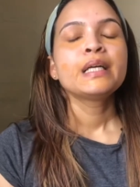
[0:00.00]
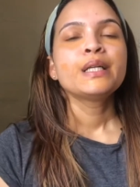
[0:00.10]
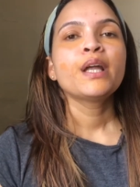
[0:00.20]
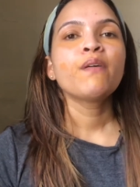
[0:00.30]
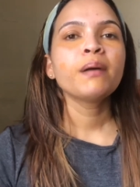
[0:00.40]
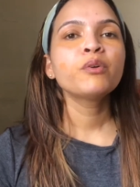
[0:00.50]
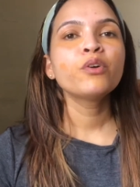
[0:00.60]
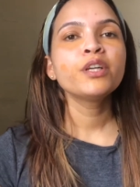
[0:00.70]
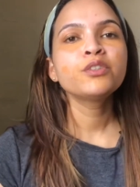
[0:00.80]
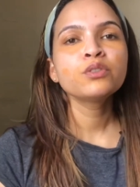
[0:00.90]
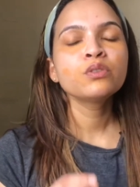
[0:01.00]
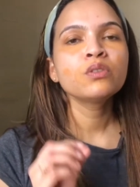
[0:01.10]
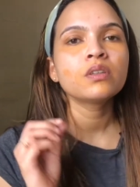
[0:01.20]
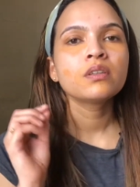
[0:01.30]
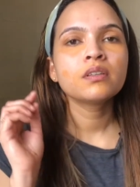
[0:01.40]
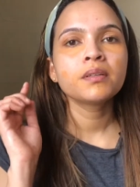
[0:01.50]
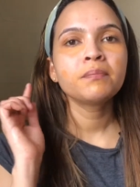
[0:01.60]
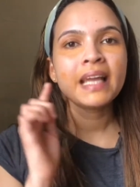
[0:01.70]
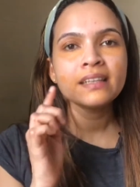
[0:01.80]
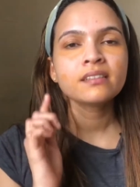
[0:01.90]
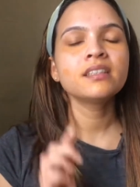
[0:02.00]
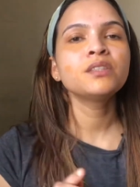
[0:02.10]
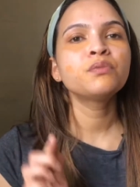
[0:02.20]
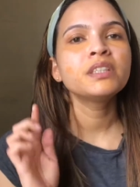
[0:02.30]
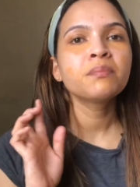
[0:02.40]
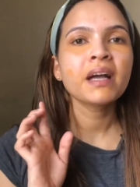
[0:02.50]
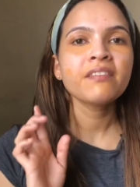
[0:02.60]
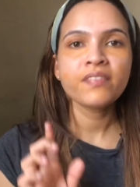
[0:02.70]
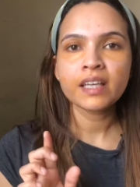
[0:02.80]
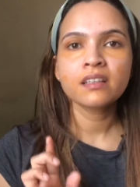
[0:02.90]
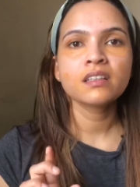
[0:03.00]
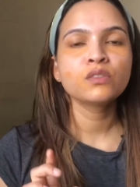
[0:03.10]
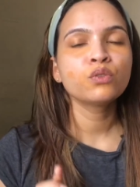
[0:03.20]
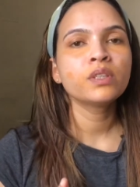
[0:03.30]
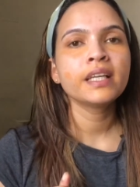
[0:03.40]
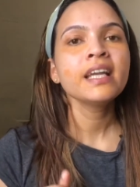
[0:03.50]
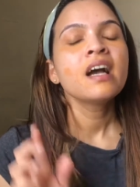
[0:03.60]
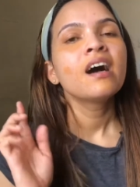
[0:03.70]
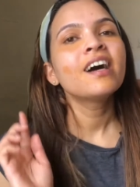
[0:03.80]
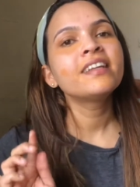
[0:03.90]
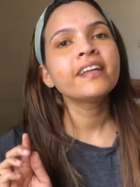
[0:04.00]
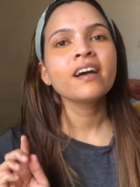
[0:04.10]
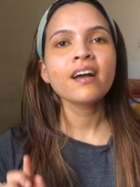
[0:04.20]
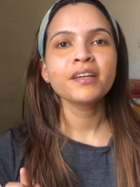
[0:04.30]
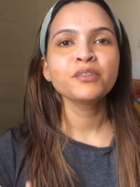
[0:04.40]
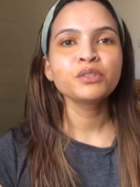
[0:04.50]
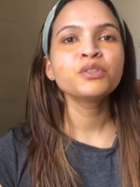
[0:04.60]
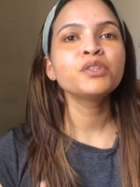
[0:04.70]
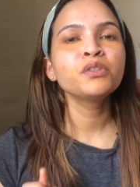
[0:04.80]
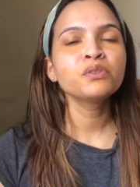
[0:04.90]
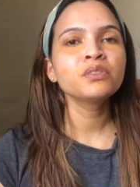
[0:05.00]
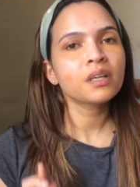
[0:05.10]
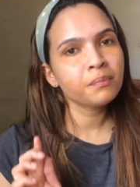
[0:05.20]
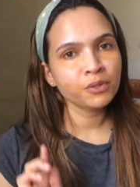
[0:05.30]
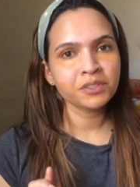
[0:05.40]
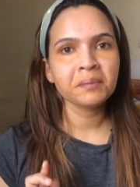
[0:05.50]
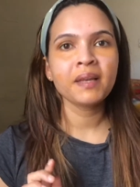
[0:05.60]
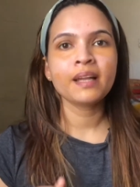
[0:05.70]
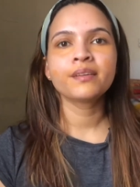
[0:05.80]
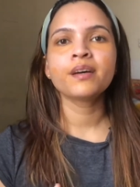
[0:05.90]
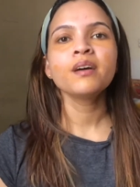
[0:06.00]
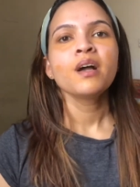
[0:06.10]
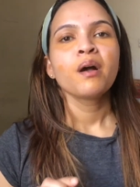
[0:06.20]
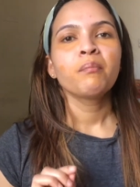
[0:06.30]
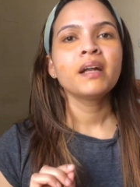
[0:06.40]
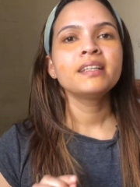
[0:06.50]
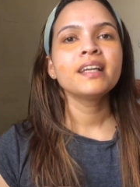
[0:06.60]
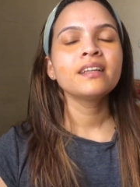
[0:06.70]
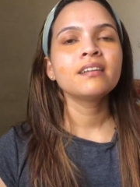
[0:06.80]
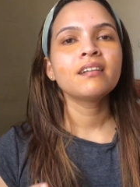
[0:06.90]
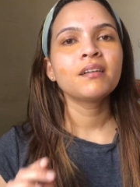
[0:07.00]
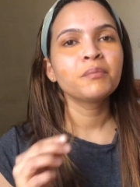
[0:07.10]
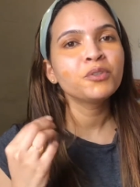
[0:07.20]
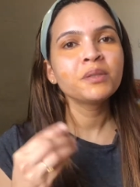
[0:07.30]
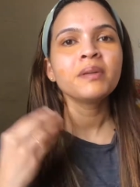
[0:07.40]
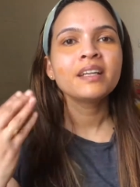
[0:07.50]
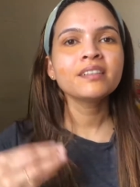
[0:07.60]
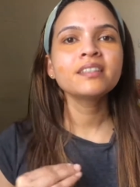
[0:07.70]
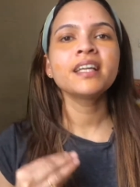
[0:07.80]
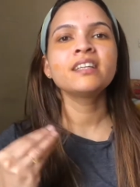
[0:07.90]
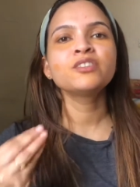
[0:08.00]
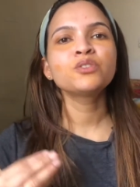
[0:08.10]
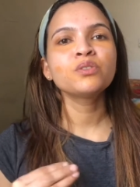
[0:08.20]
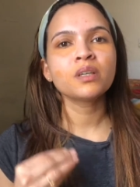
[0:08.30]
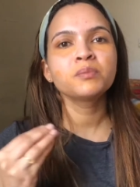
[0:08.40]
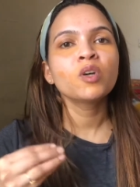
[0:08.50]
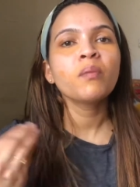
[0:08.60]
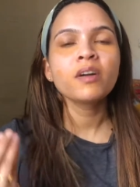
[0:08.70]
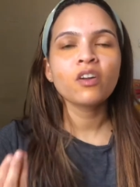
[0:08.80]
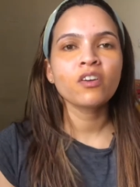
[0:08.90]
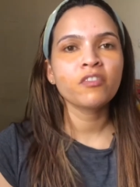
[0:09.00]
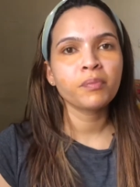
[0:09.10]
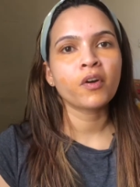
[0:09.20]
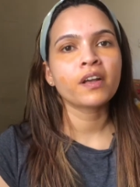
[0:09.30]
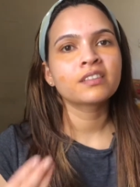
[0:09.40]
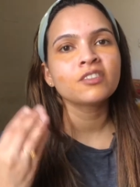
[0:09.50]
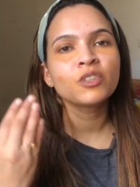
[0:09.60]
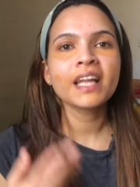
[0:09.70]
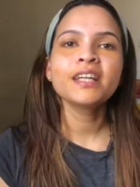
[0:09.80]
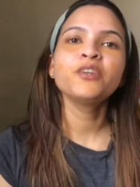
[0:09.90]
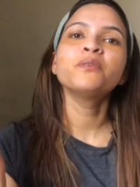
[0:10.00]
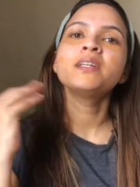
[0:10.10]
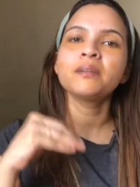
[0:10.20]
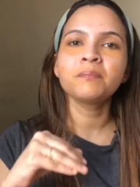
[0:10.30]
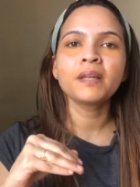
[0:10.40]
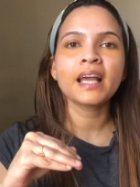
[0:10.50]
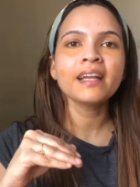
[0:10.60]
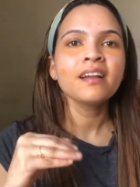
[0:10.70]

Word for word: now I'm going to uh, blend this with my fingers only. Earlier I used to use a beauty blender but then uh, beauty blender tends to absorb a lot of product. So then you will apply